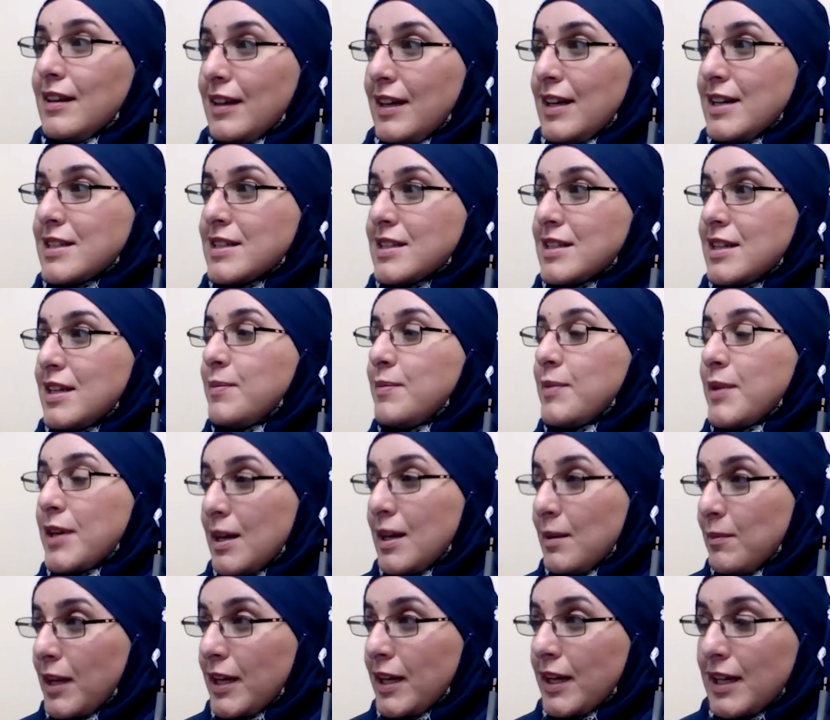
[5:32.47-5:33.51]
Yes, he
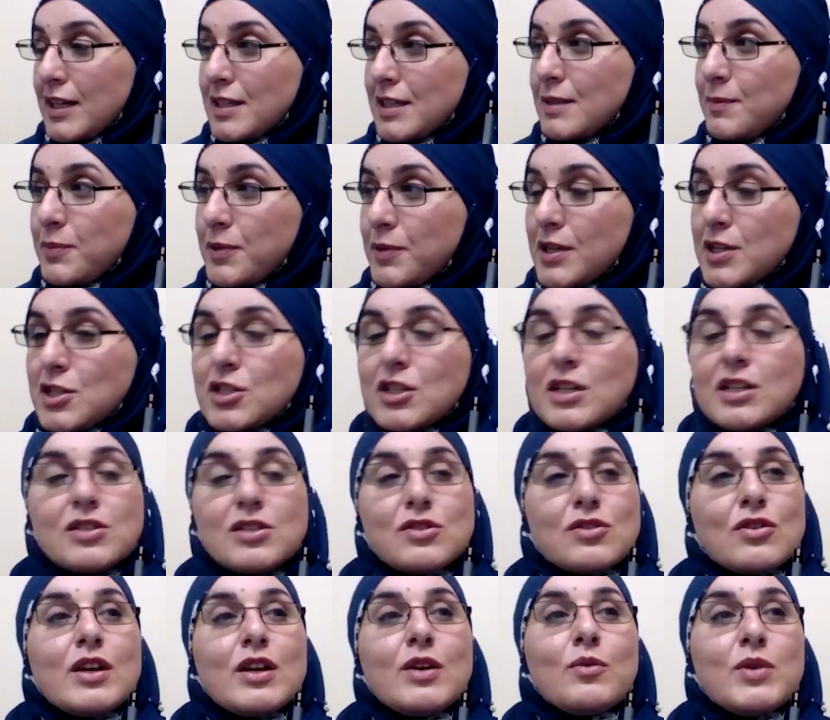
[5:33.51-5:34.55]
became like in depression.
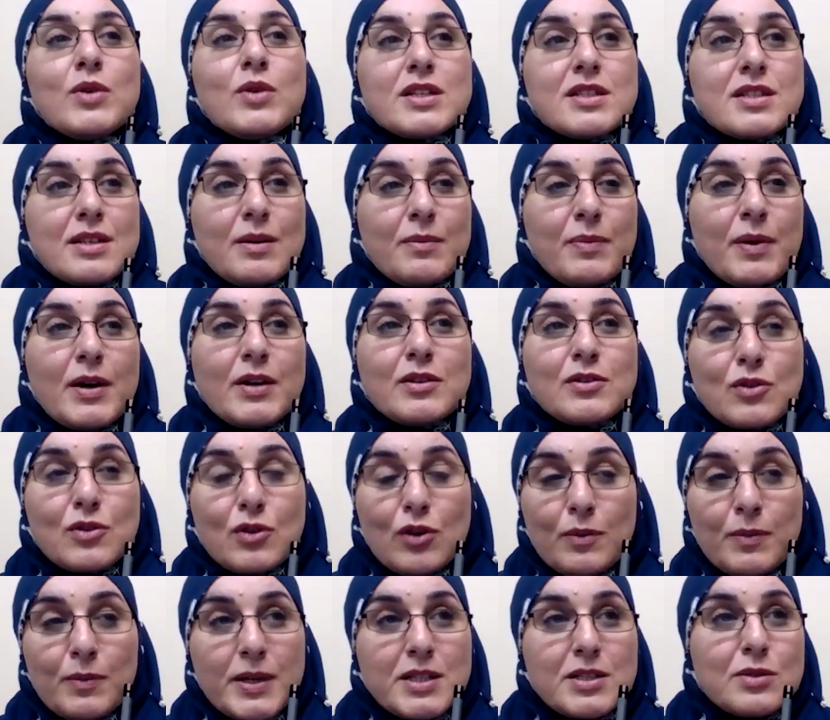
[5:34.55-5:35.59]
So he was about to
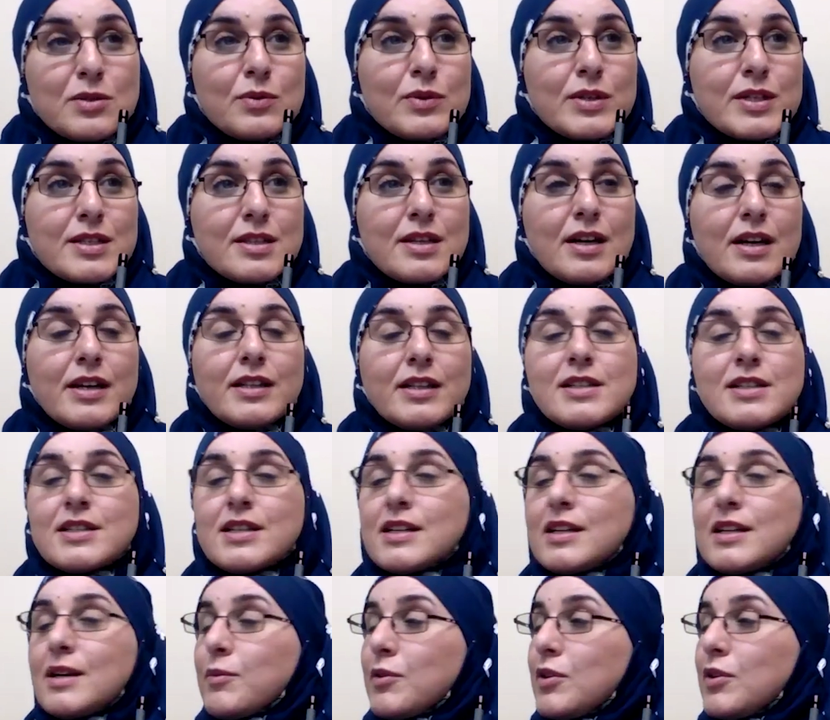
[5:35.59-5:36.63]
commit suicide. He
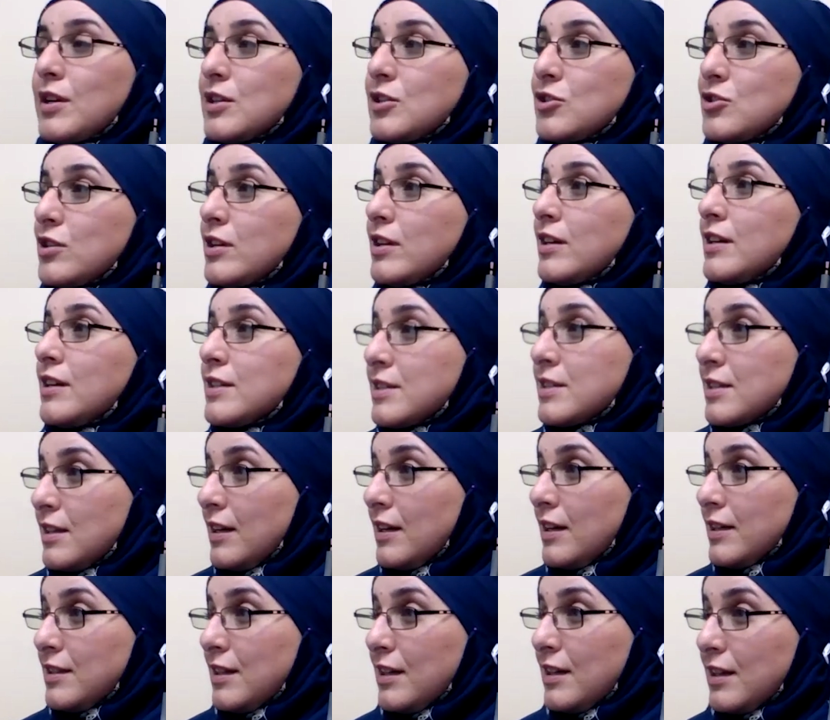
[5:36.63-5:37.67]
said, I'm going to drink until
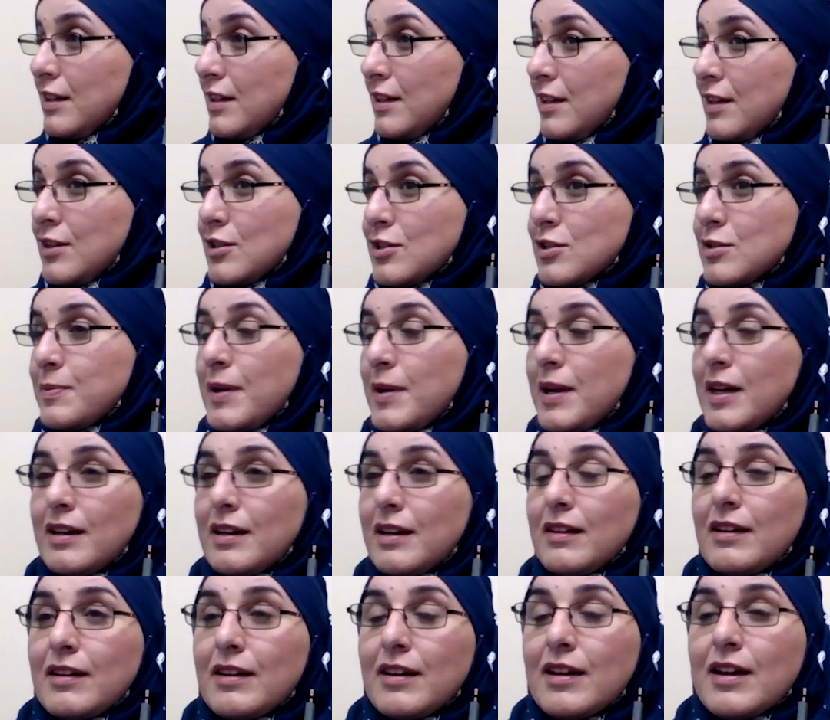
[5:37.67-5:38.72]
I die.
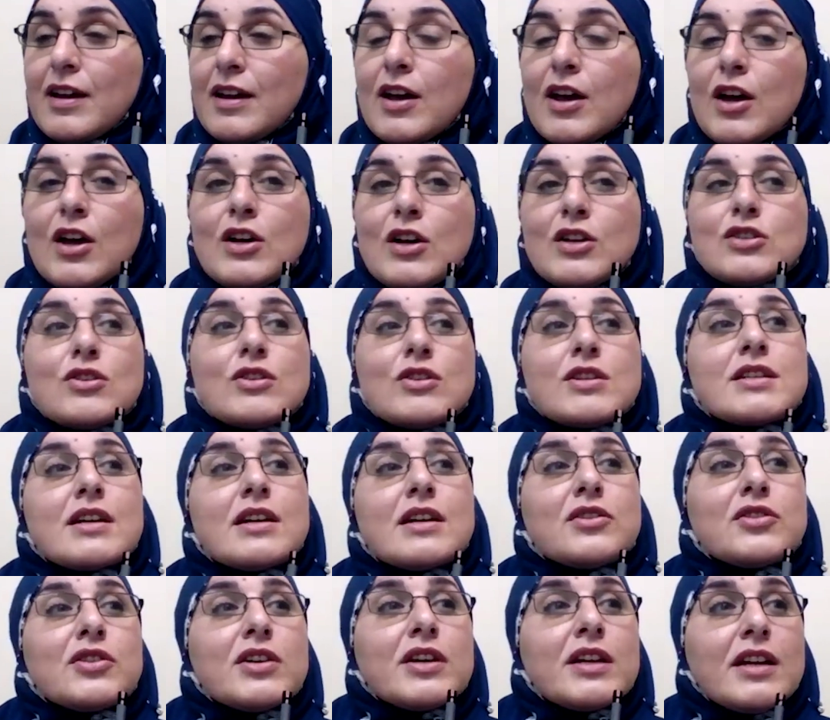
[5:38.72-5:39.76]
SubhanAllah. So he
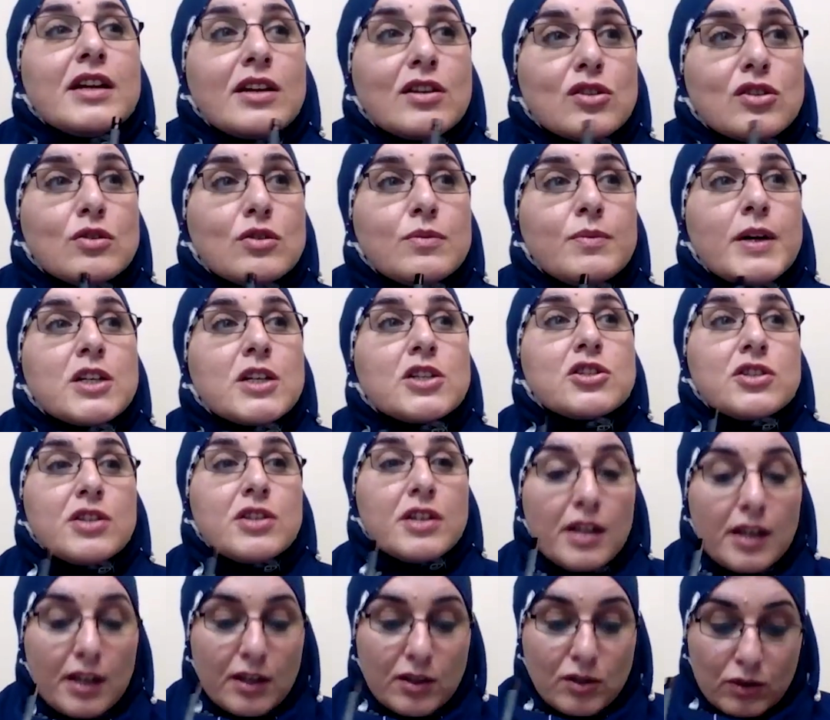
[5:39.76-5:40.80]
started drinking too much,
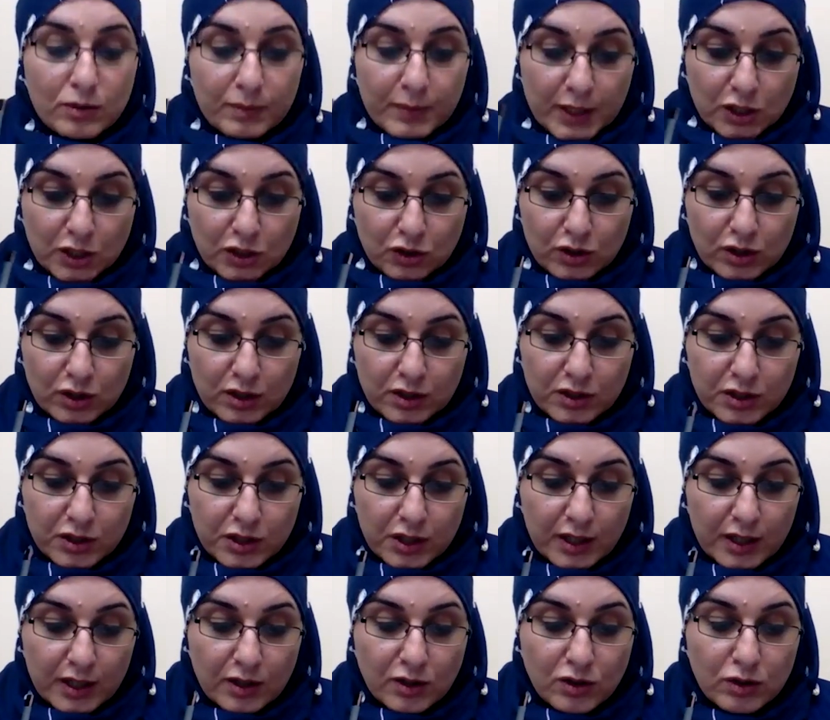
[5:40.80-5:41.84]
drinking too much,
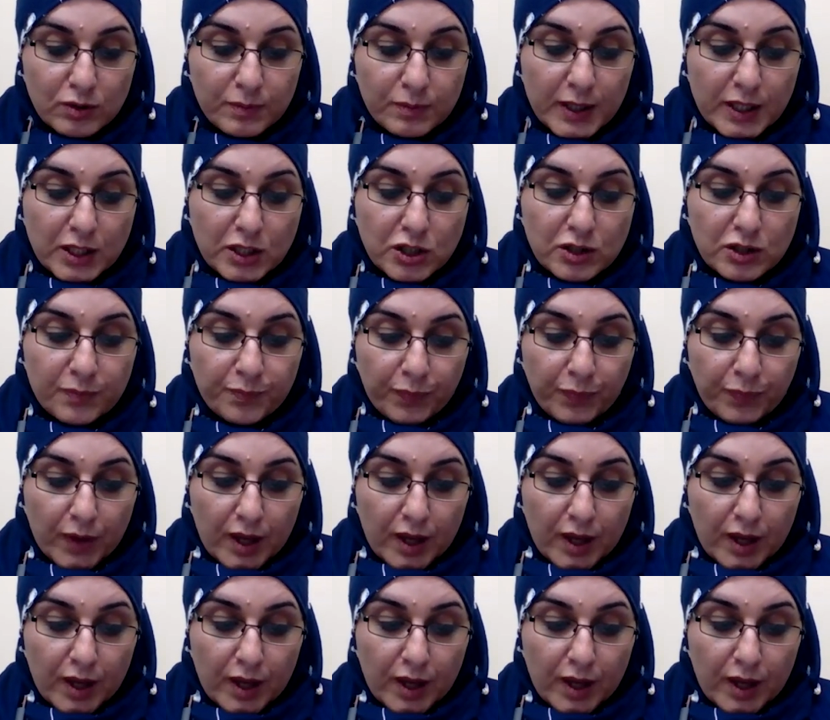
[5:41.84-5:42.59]
drinking too much.